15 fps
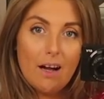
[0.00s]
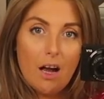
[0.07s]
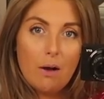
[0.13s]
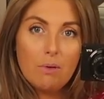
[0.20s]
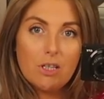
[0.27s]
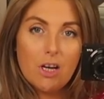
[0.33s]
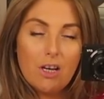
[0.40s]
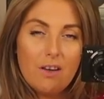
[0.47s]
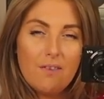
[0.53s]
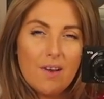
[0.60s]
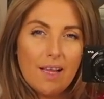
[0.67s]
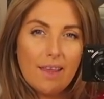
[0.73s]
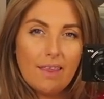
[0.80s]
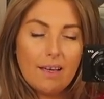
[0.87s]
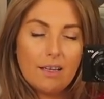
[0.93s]
I would only
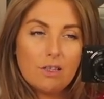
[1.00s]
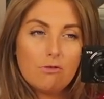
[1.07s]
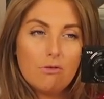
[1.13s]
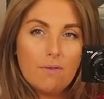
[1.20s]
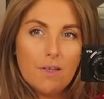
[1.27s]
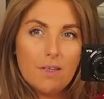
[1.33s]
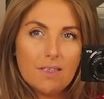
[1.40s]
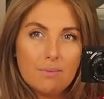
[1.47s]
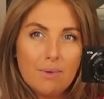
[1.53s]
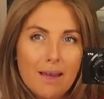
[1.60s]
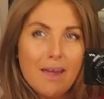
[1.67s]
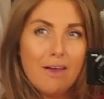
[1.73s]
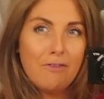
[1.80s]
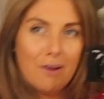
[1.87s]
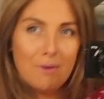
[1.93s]
really think to review something
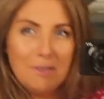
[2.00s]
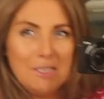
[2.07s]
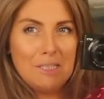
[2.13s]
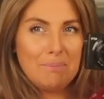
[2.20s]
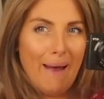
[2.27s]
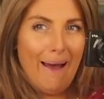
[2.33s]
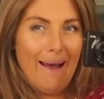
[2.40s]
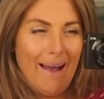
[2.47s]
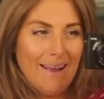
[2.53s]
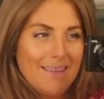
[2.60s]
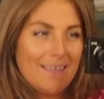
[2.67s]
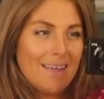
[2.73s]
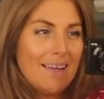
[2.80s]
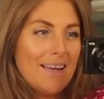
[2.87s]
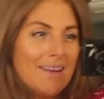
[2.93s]
if it was
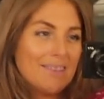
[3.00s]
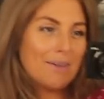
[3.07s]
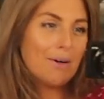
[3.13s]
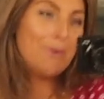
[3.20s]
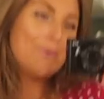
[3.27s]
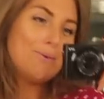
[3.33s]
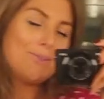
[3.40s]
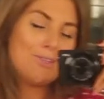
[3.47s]
bad. So I always